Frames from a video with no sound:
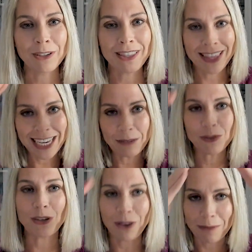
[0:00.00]

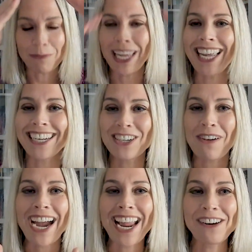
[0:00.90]
themes, so I'm making a
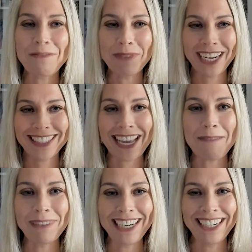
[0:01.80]
triangle because
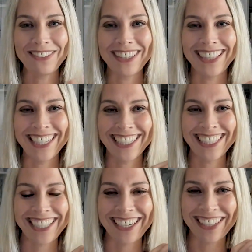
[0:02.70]
I believe that
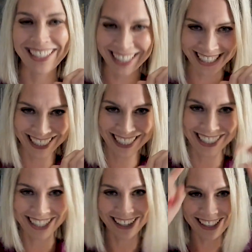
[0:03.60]
this is
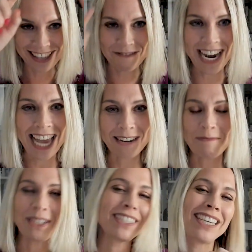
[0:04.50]
the three
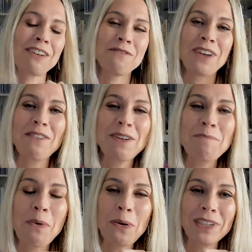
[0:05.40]
elements that are very
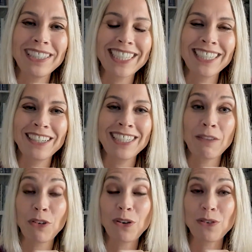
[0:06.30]
important in a
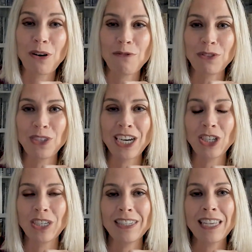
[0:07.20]
difficult
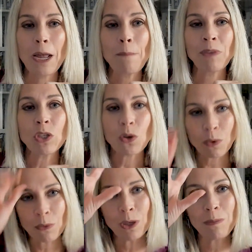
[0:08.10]
conversation. So
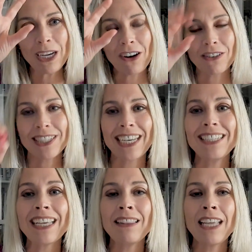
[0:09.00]
one would be
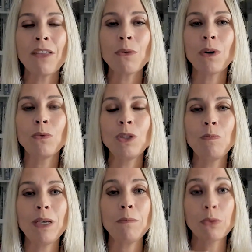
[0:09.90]
content, and the other one
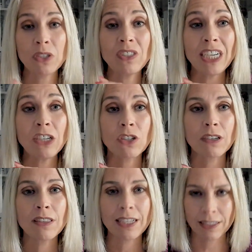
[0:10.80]
would be
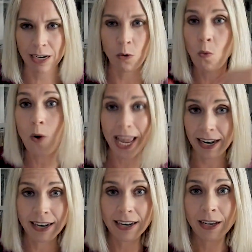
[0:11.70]
procedure. That's like
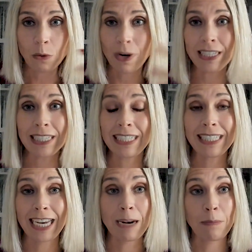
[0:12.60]
when did
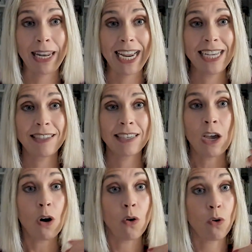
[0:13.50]
it take place?
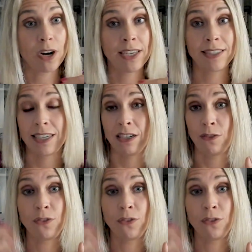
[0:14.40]
Or is it in the